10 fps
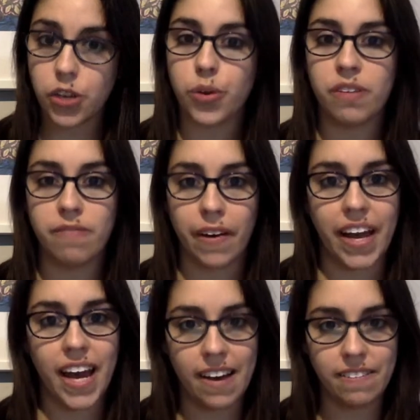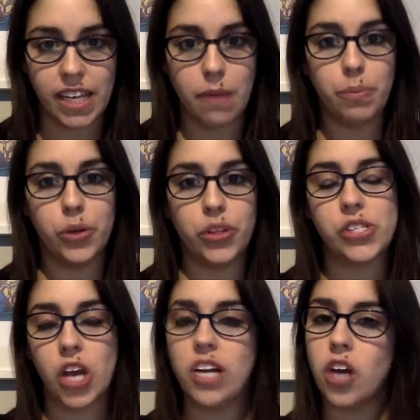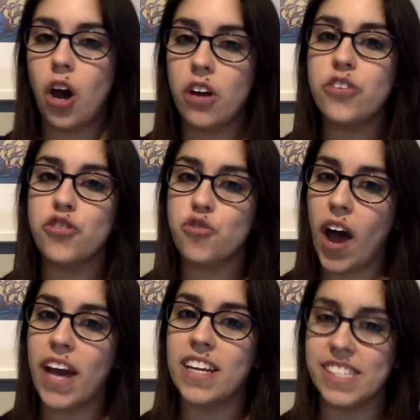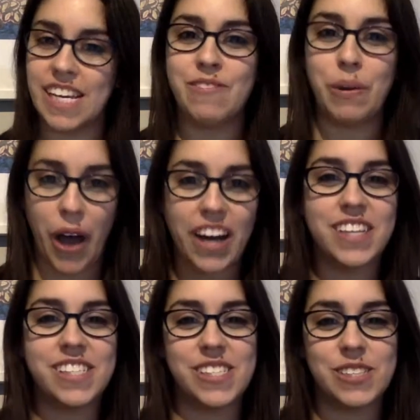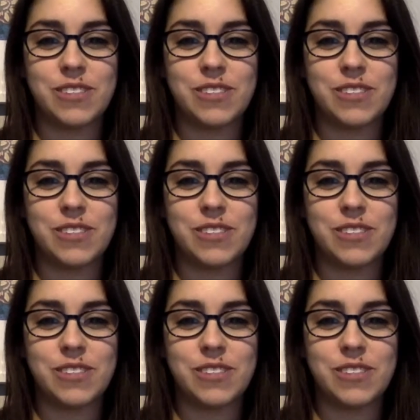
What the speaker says: you can very carefully put the skirt on to try it and see if it works.